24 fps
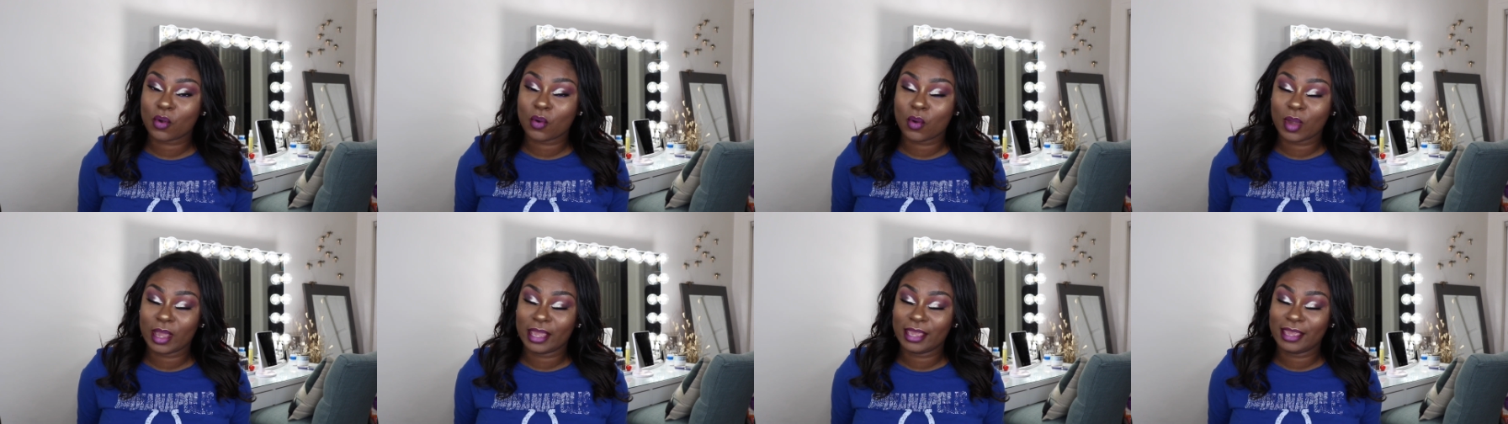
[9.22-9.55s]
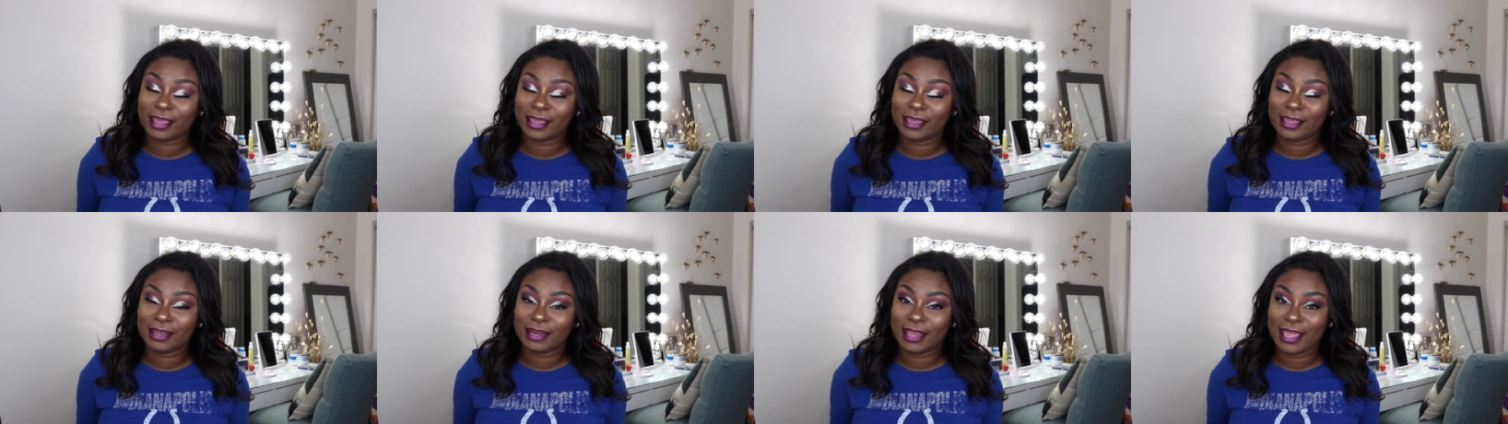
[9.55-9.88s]
Go
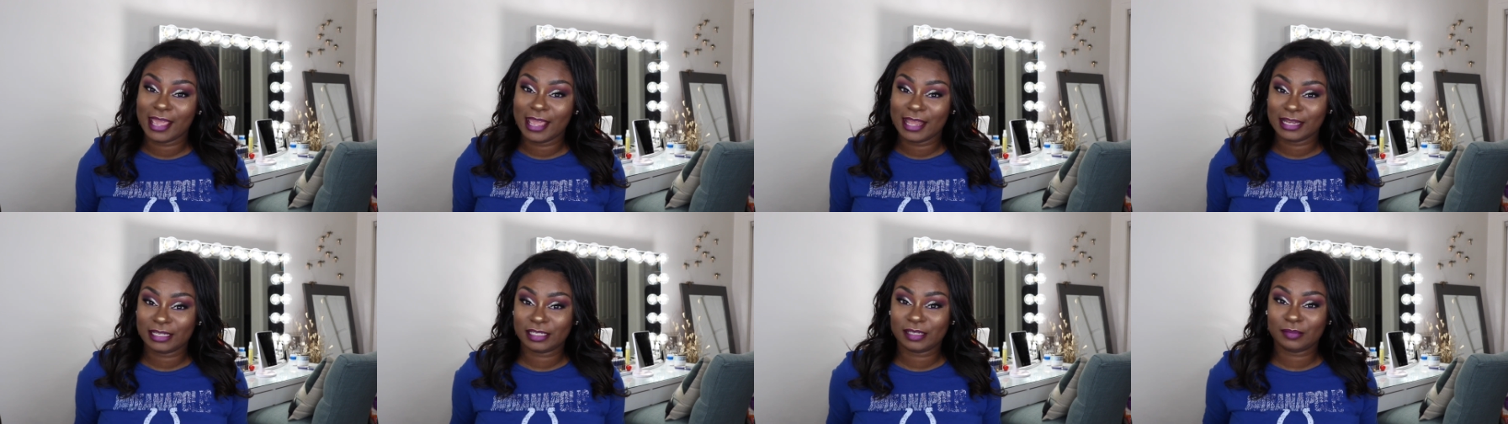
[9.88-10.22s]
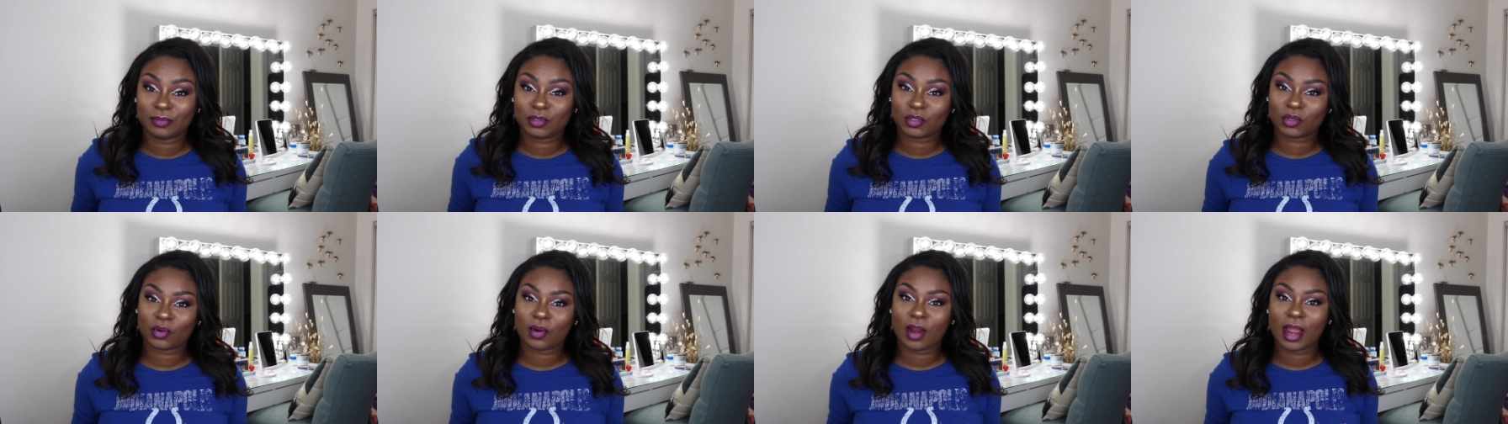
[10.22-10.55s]
ahead and
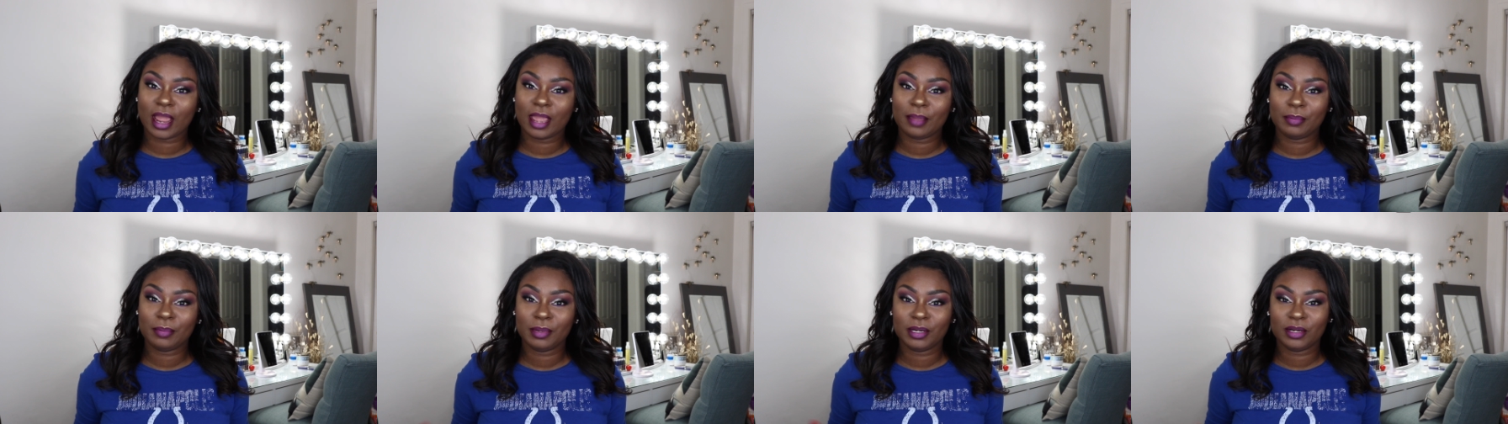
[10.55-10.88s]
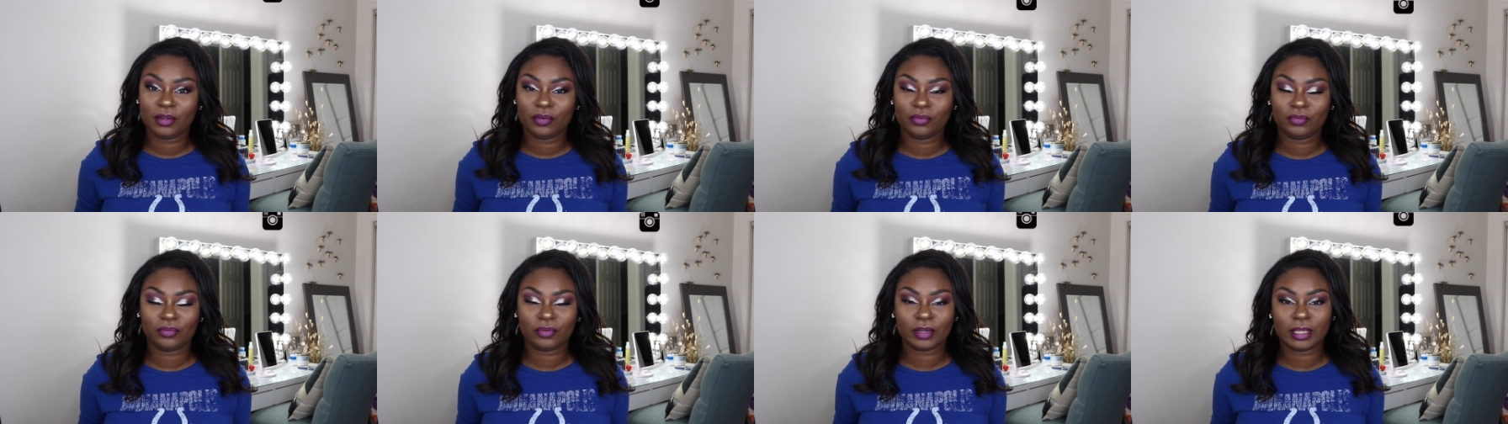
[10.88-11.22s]
subscribe and
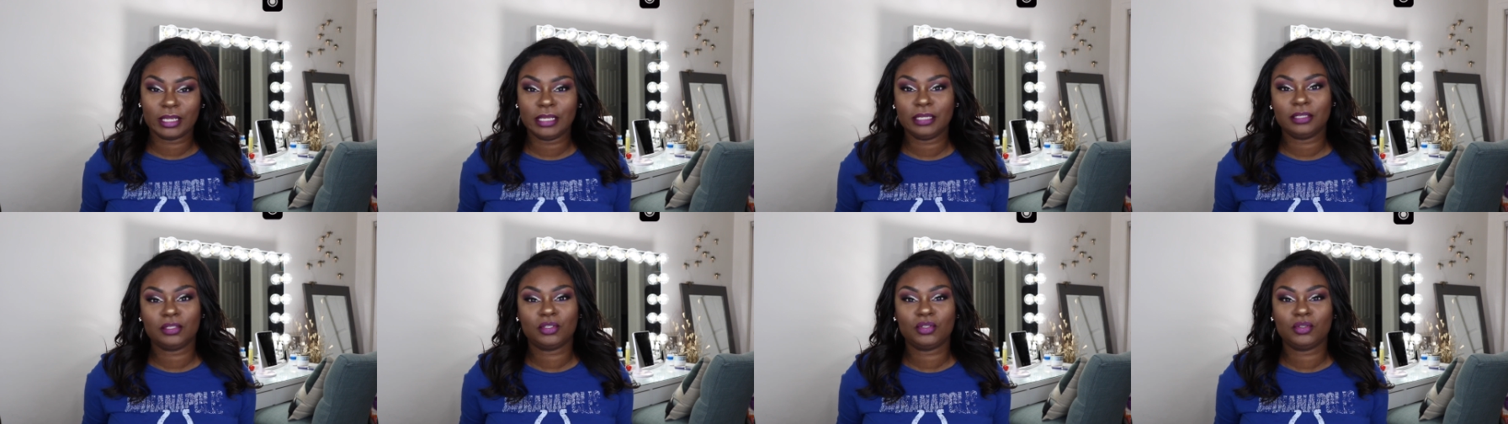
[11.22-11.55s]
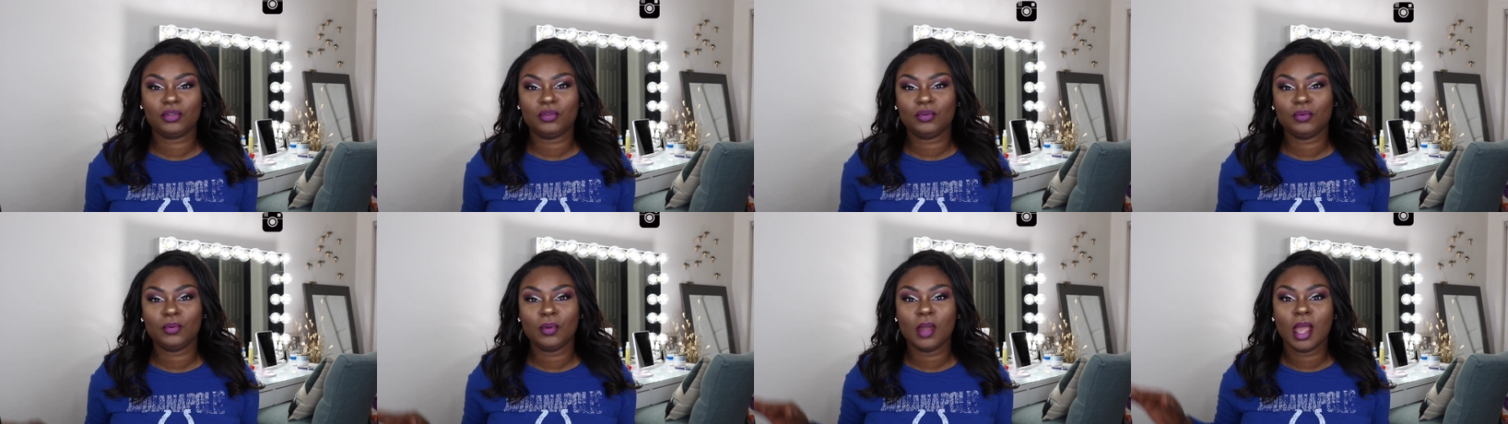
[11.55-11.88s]
don't forget
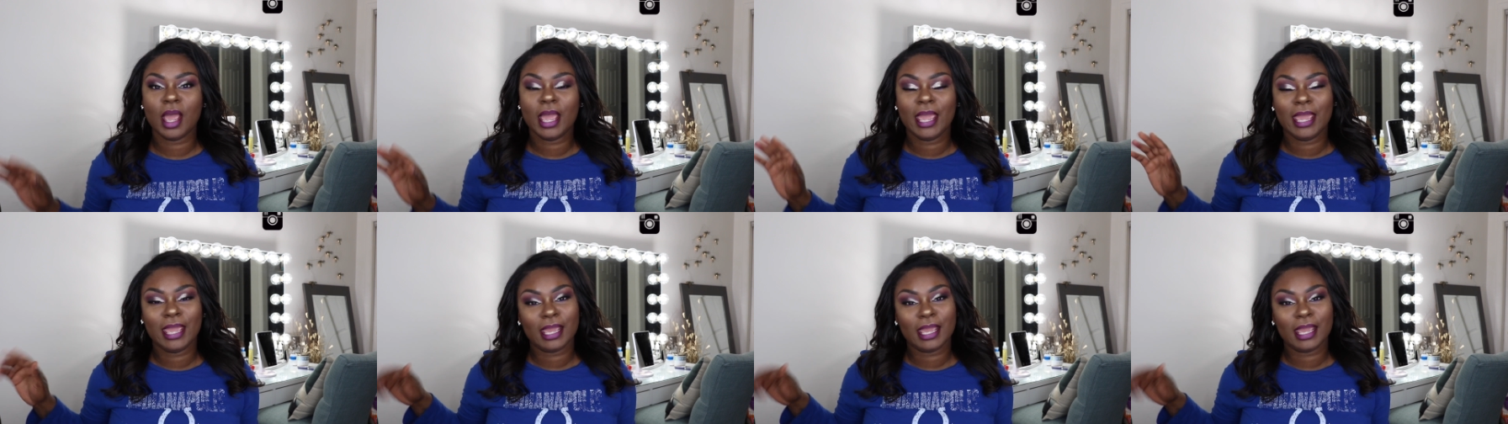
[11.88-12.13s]
to